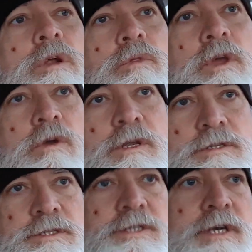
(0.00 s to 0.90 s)
there
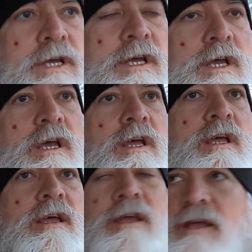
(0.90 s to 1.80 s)
is
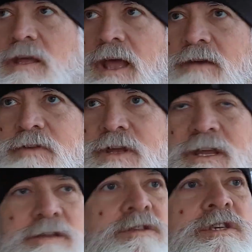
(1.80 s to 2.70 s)

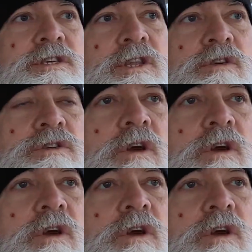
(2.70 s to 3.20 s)
evidence, there's